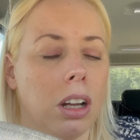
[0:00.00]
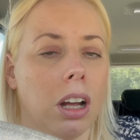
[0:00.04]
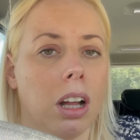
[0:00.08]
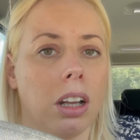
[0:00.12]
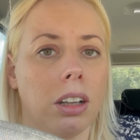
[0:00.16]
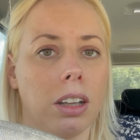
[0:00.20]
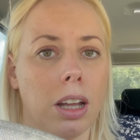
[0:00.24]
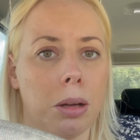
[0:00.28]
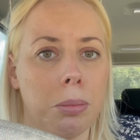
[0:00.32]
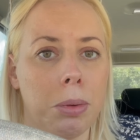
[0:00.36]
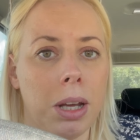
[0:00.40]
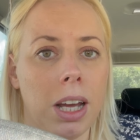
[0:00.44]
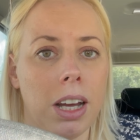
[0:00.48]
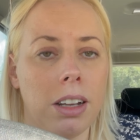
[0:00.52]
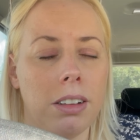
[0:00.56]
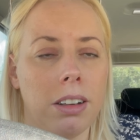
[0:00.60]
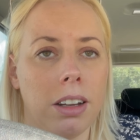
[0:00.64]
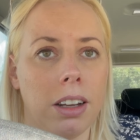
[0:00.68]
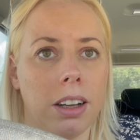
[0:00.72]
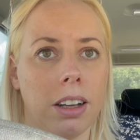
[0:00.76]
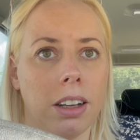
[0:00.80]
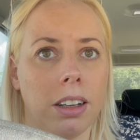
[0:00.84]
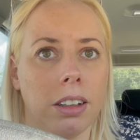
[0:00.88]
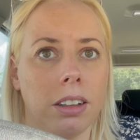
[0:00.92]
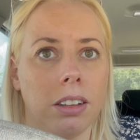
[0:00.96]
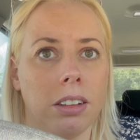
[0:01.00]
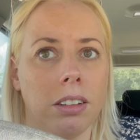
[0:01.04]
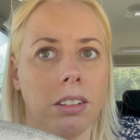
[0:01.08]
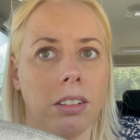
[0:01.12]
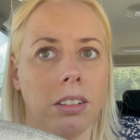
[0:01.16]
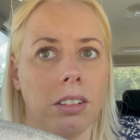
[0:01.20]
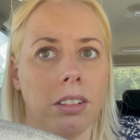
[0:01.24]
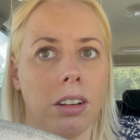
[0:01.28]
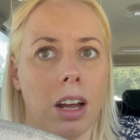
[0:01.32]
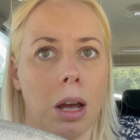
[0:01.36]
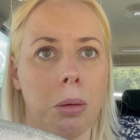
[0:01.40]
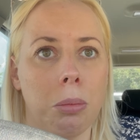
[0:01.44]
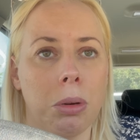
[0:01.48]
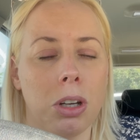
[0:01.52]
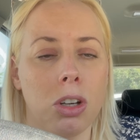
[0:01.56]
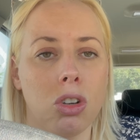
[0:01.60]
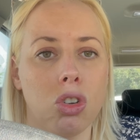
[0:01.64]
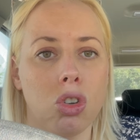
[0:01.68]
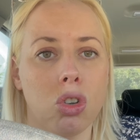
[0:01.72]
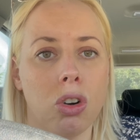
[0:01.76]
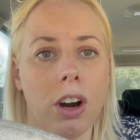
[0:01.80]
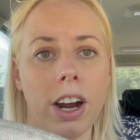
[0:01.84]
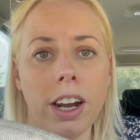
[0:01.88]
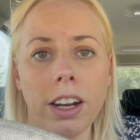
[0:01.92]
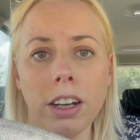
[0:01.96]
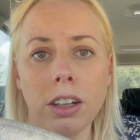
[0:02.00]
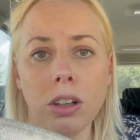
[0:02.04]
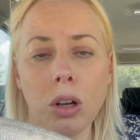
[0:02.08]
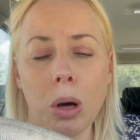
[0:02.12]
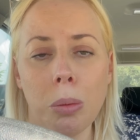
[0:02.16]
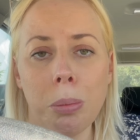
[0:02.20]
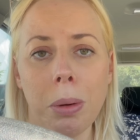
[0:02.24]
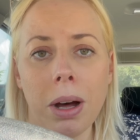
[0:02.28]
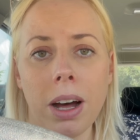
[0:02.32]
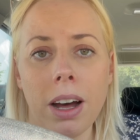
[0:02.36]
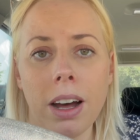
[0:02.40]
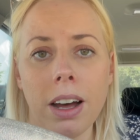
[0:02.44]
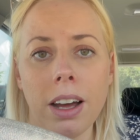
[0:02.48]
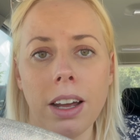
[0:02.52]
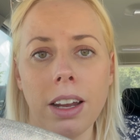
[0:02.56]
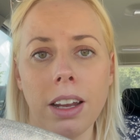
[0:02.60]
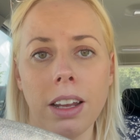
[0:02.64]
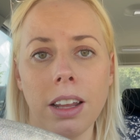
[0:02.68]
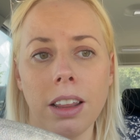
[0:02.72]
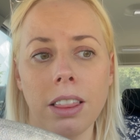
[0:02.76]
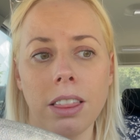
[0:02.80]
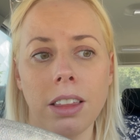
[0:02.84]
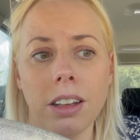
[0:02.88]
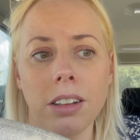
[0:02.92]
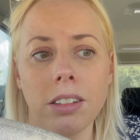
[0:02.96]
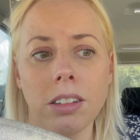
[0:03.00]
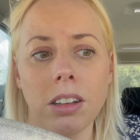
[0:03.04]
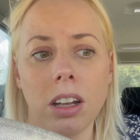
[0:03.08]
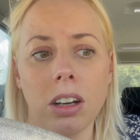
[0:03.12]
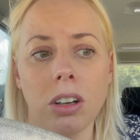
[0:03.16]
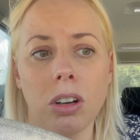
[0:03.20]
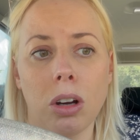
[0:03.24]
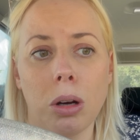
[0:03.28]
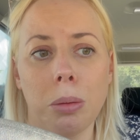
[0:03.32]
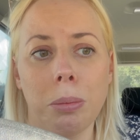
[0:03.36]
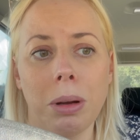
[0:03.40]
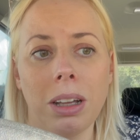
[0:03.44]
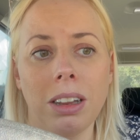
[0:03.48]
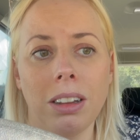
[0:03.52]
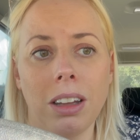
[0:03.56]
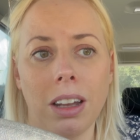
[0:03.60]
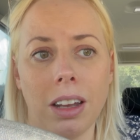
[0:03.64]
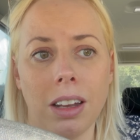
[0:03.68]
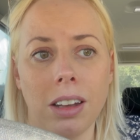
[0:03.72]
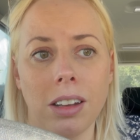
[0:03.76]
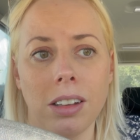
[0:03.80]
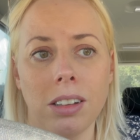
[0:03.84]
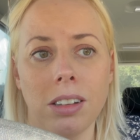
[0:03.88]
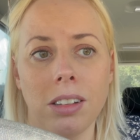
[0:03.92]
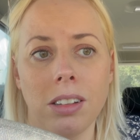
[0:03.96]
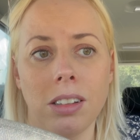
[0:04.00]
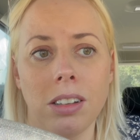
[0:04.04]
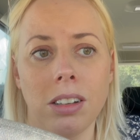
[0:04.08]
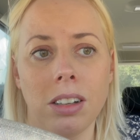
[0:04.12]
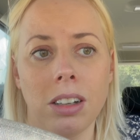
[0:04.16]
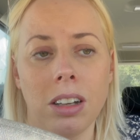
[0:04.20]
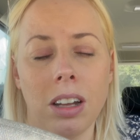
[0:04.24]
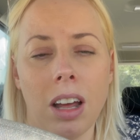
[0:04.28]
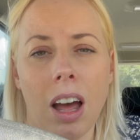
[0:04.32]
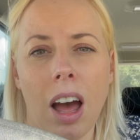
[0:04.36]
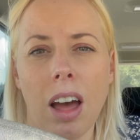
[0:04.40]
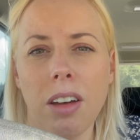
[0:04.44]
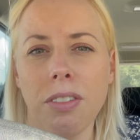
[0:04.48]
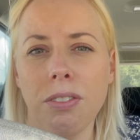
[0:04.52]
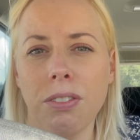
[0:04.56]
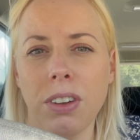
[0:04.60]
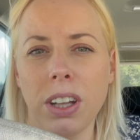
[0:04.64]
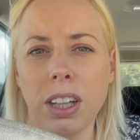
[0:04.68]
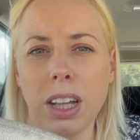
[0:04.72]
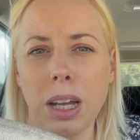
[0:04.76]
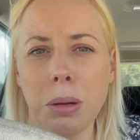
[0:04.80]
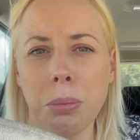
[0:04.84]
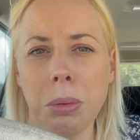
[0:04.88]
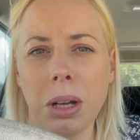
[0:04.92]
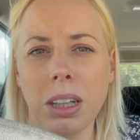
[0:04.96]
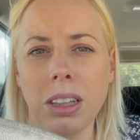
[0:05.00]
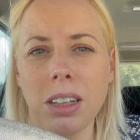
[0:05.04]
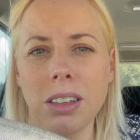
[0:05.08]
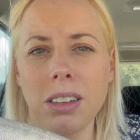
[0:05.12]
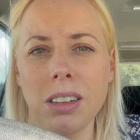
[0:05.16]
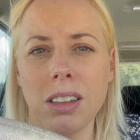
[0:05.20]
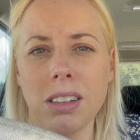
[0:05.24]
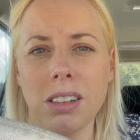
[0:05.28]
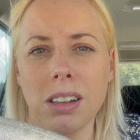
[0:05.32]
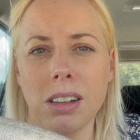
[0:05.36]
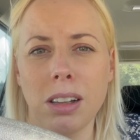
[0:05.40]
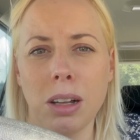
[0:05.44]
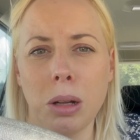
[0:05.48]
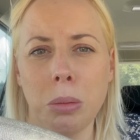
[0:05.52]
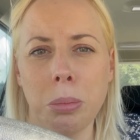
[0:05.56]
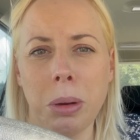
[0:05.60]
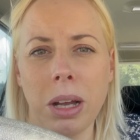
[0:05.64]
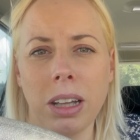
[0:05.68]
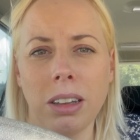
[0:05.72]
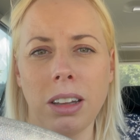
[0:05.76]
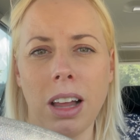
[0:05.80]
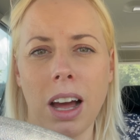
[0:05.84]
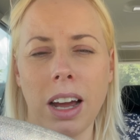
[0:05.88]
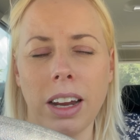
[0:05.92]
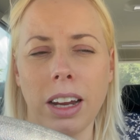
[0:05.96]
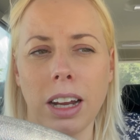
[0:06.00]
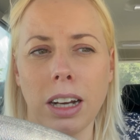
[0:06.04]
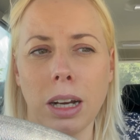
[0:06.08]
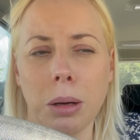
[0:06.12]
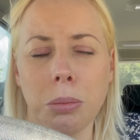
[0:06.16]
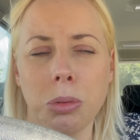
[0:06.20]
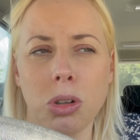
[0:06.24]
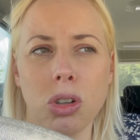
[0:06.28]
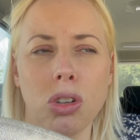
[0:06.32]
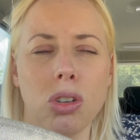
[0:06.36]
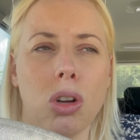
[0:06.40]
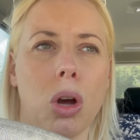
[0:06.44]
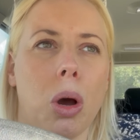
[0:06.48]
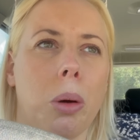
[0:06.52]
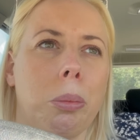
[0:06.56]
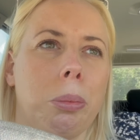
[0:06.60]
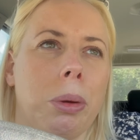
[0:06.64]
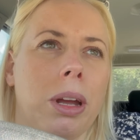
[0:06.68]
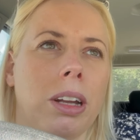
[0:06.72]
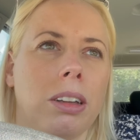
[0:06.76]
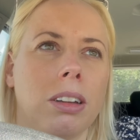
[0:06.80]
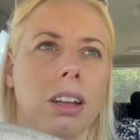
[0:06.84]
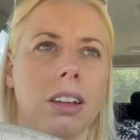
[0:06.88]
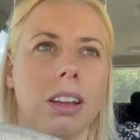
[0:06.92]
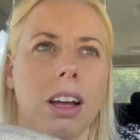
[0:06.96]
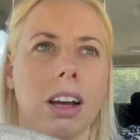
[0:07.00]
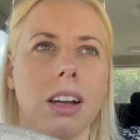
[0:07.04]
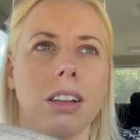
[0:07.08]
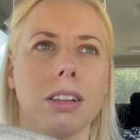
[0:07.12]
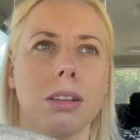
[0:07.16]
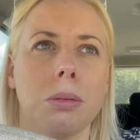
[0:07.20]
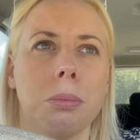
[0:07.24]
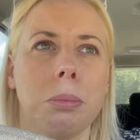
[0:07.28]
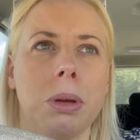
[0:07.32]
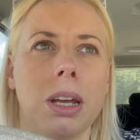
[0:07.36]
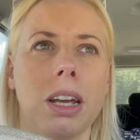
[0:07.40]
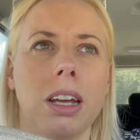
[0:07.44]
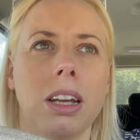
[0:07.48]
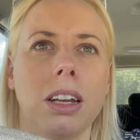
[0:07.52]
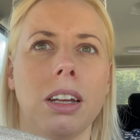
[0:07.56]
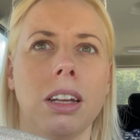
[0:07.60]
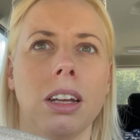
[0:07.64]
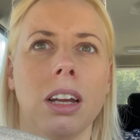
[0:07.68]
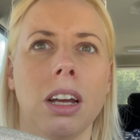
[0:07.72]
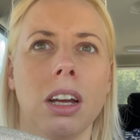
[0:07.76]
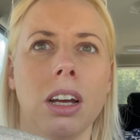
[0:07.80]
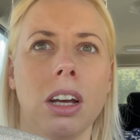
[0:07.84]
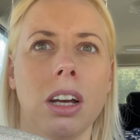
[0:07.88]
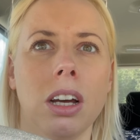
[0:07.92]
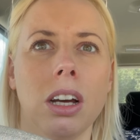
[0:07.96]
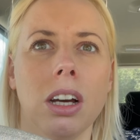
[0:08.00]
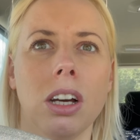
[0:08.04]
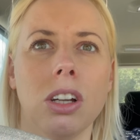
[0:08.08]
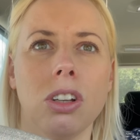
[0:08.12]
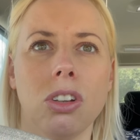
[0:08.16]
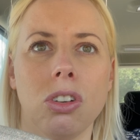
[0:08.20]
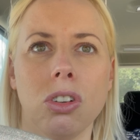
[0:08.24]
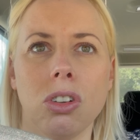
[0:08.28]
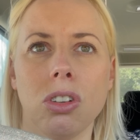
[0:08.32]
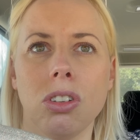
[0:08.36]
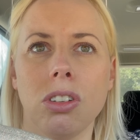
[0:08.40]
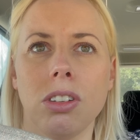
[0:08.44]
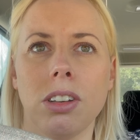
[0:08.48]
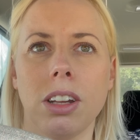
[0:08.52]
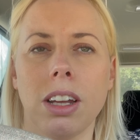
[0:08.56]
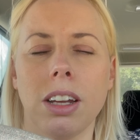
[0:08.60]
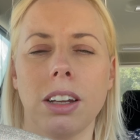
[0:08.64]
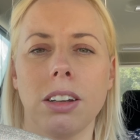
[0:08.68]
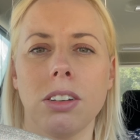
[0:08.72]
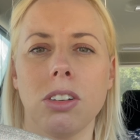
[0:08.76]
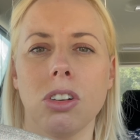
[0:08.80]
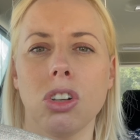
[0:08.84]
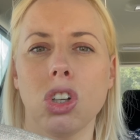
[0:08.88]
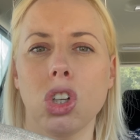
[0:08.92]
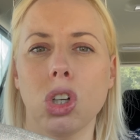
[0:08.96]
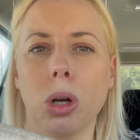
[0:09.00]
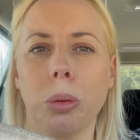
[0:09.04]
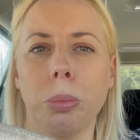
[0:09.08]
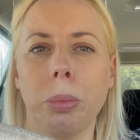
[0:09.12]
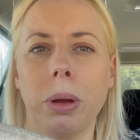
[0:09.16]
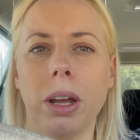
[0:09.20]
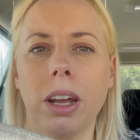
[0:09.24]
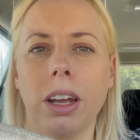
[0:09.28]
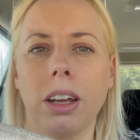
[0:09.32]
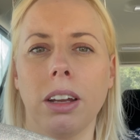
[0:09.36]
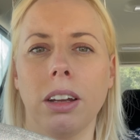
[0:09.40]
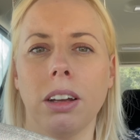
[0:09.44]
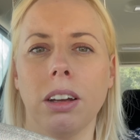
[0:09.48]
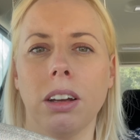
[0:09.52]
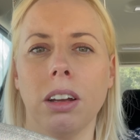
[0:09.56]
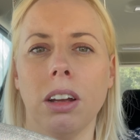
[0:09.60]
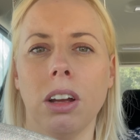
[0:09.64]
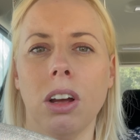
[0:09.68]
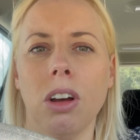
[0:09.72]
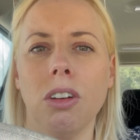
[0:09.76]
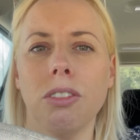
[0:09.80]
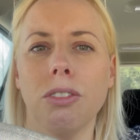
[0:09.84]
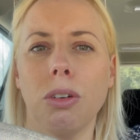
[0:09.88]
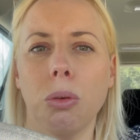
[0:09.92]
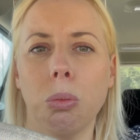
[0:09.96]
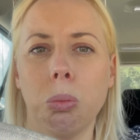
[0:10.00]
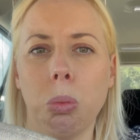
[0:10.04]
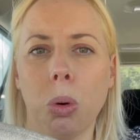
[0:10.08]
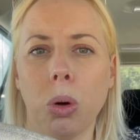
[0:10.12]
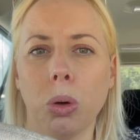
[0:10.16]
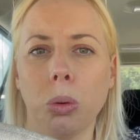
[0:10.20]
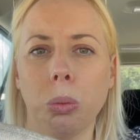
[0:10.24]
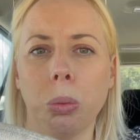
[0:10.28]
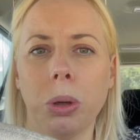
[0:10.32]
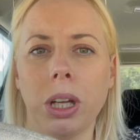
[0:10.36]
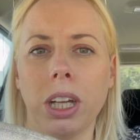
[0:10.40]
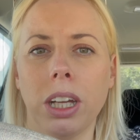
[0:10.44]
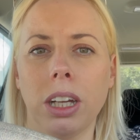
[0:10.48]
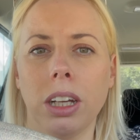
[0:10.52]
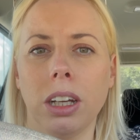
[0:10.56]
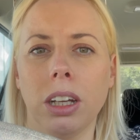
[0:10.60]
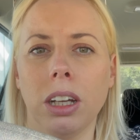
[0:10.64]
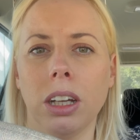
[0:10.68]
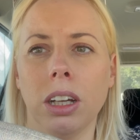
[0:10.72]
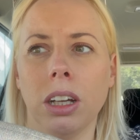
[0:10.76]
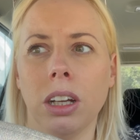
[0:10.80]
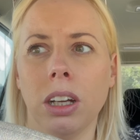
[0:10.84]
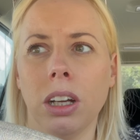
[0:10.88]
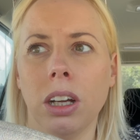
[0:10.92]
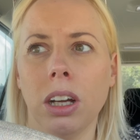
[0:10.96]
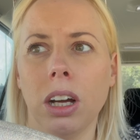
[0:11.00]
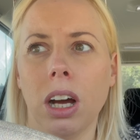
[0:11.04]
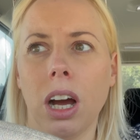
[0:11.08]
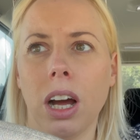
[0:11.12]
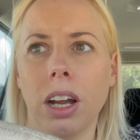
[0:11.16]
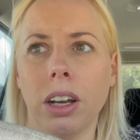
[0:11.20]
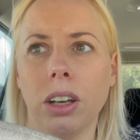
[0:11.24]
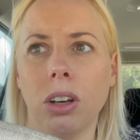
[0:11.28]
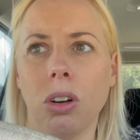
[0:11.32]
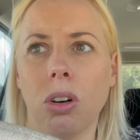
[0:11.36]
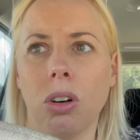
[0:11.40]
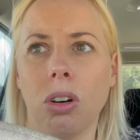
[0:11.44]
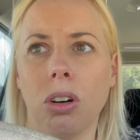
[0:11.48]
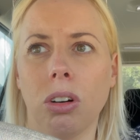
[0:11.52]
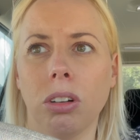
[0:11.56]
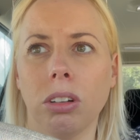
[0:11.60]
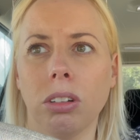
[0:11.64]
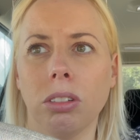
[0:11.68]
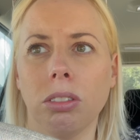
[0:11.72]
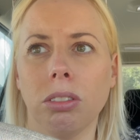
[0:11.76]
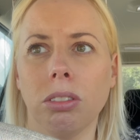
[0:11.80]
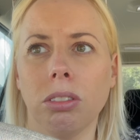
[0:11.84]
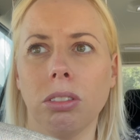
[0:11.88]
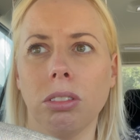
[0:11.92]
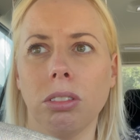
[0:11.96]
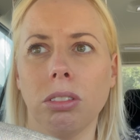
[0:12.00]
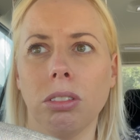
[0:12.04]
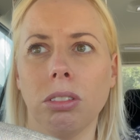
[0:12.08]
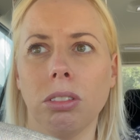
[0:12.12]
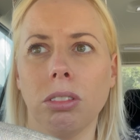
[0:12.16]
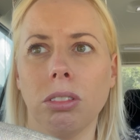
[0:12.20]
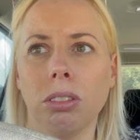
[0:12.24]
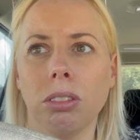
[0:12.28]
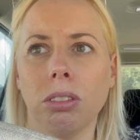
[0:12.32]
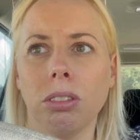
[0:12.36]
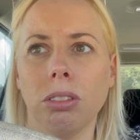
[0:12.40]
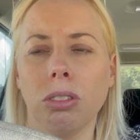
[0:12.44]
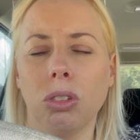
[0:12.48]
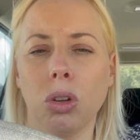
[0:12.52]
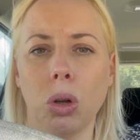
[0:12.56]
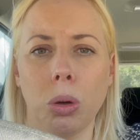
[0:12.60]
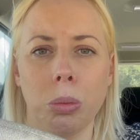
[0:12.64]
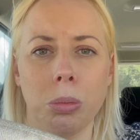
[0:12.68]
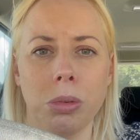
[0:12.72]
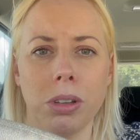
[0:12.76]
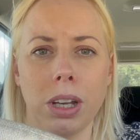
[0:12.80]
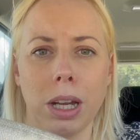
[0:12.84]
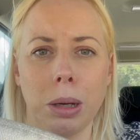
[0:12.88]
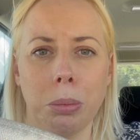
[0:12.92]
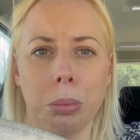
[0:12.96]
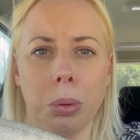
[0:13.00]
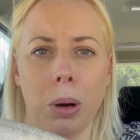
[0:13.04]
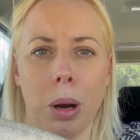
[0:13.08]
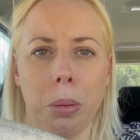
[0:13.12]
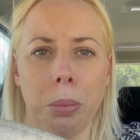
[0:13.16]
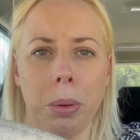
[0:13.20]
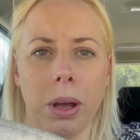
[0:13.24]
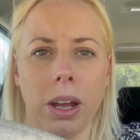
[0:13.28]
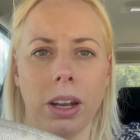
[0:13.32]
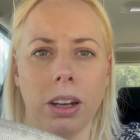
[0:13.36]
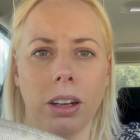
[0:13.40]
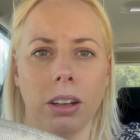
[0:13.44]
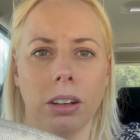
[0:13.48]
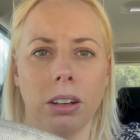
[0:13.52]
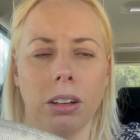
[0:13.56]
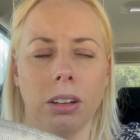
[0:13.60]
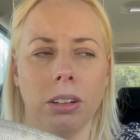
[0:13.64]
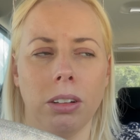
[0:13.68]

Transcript: Let me head in. I'm going to try and not buy things that are not on my list. I feel like my list is a little bit light, and I'm just hoping that that's me adjusting to shopping for 1 week and not doomsday prepping